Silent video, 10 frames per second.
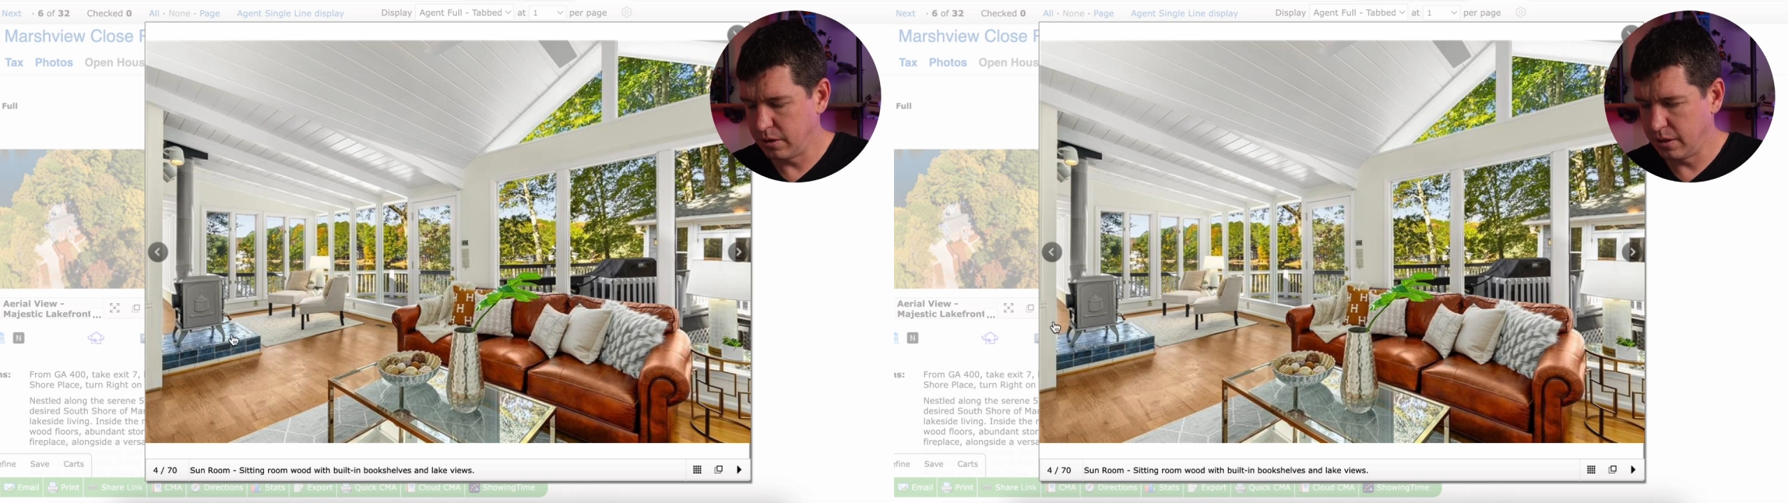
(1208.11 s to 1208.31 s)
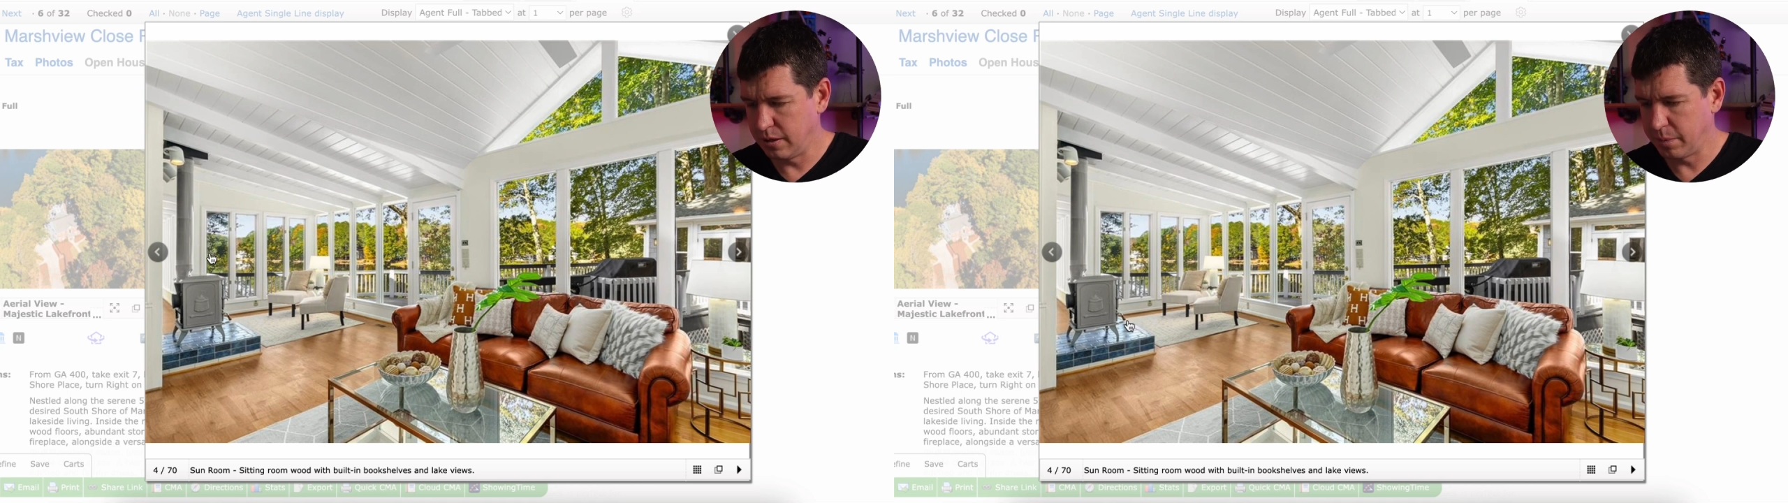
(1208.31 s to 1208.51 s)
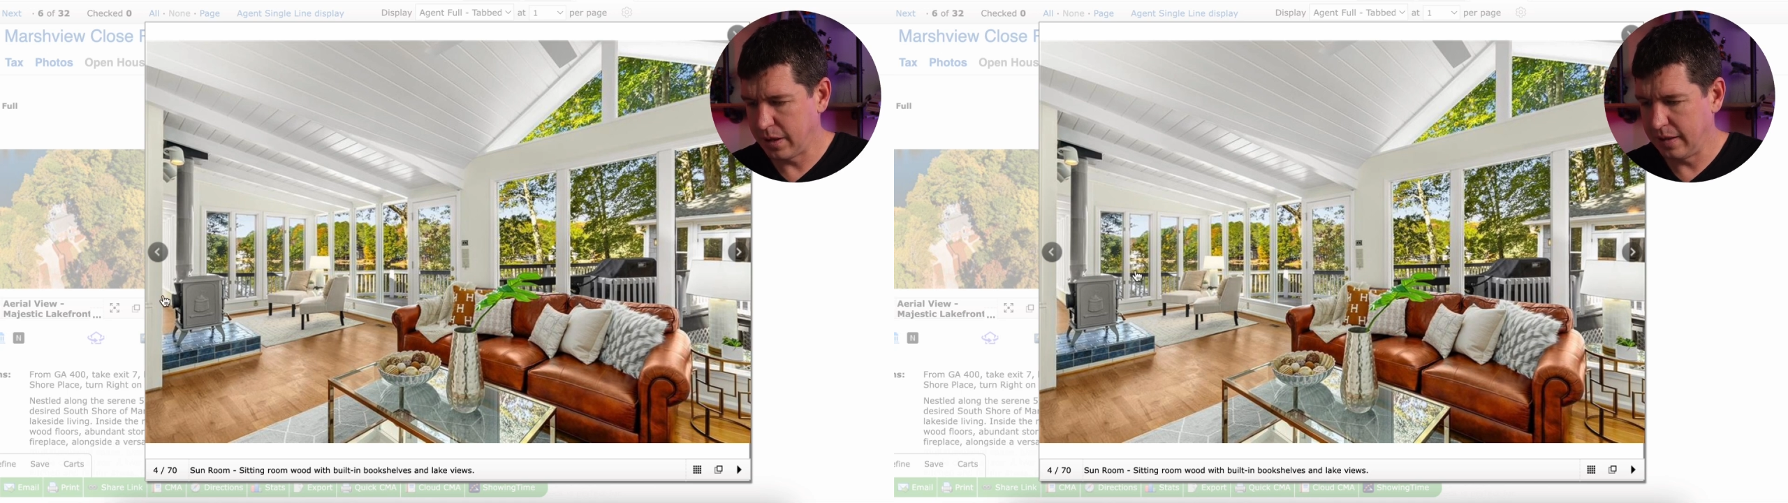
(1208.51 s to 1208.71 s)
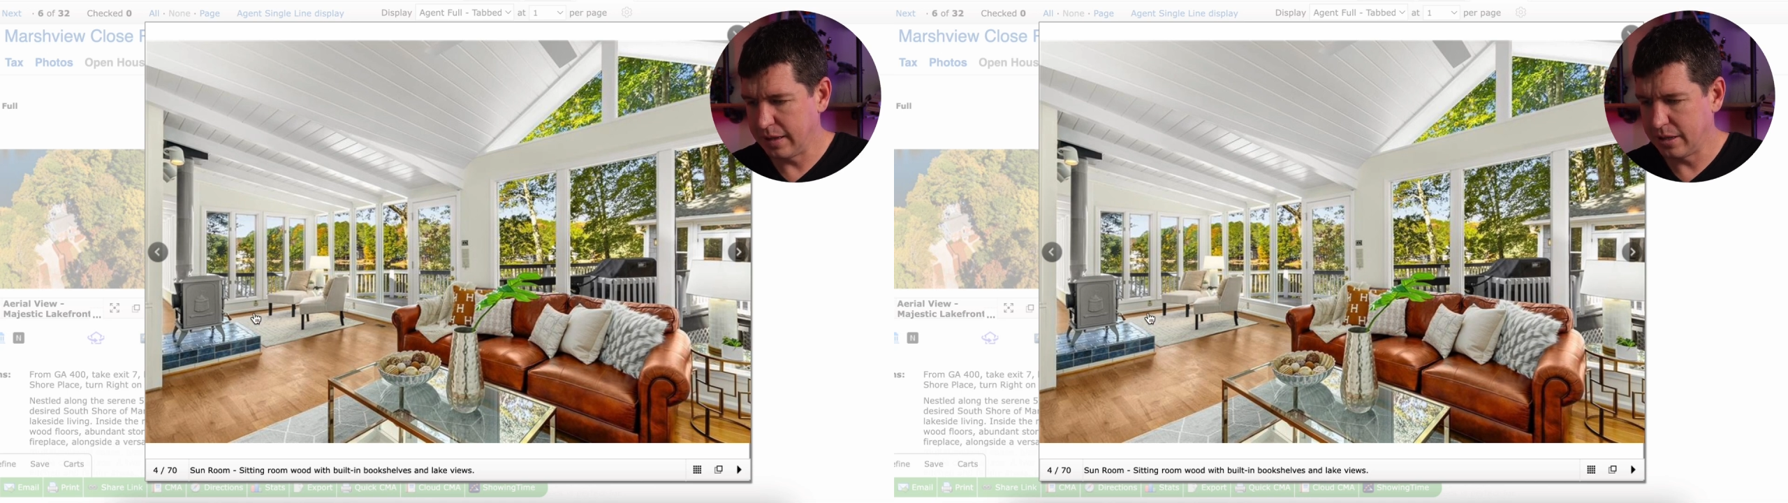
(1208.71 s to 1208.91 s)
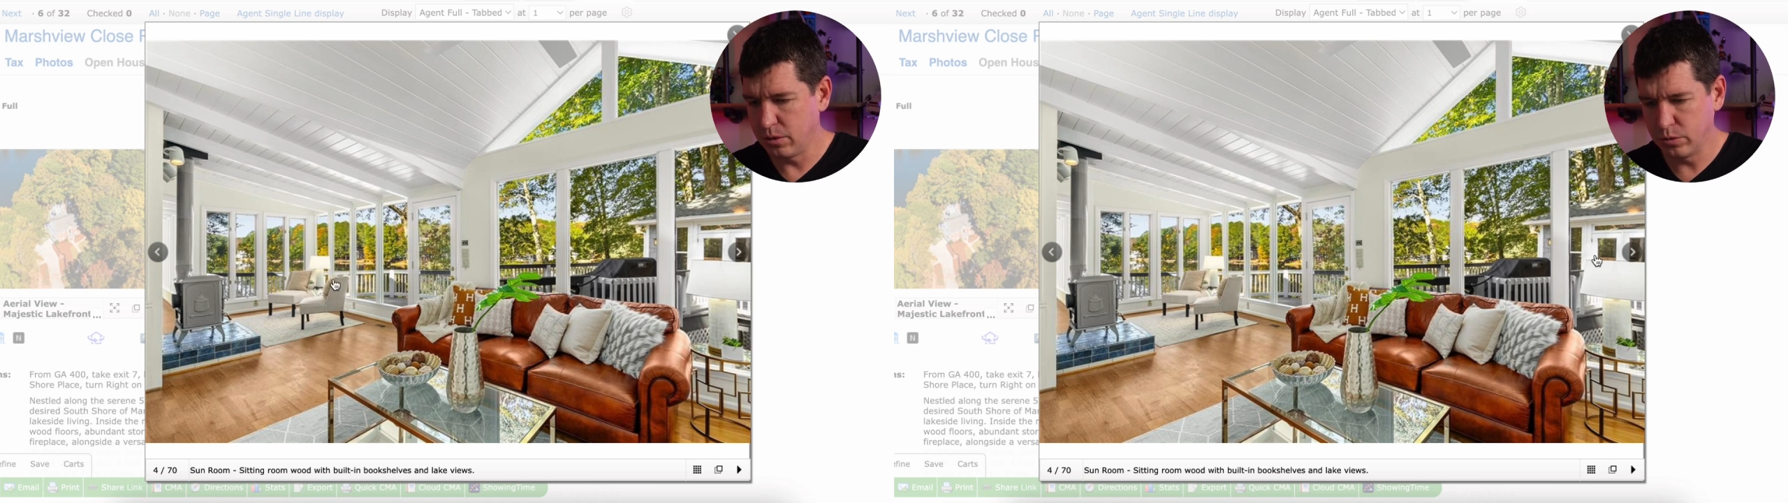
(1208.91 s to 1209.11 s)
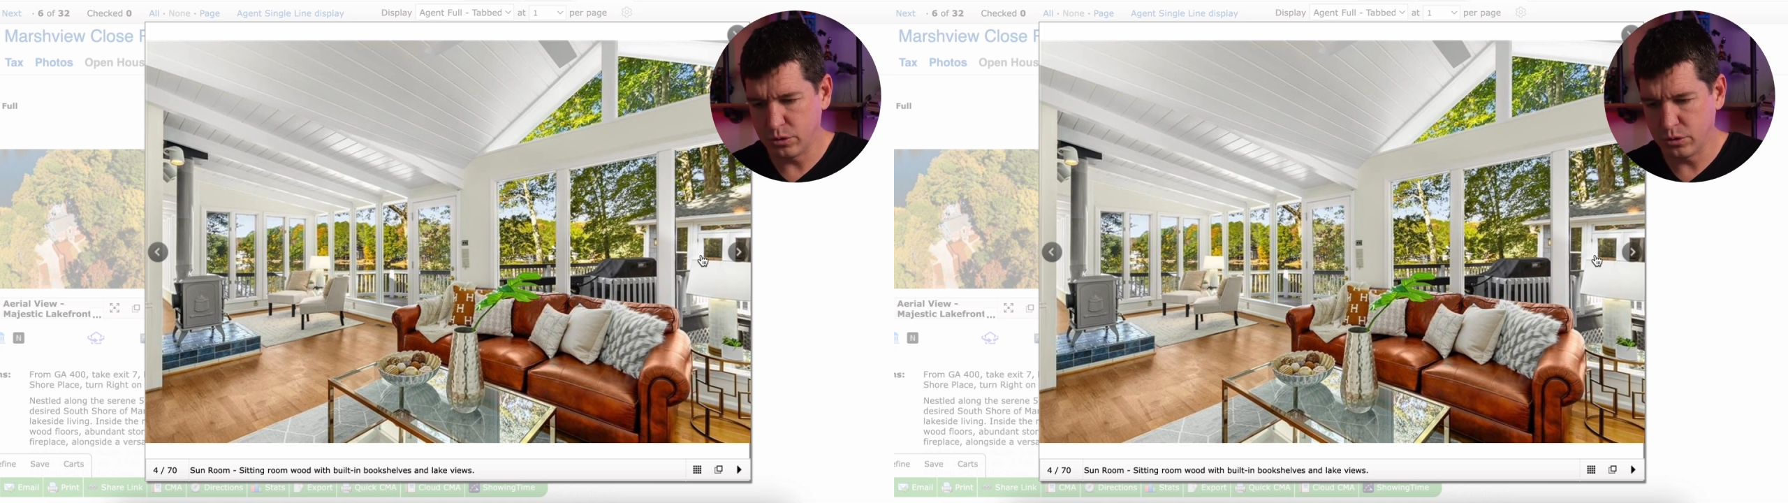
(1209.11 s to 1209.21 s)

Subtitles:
I like the old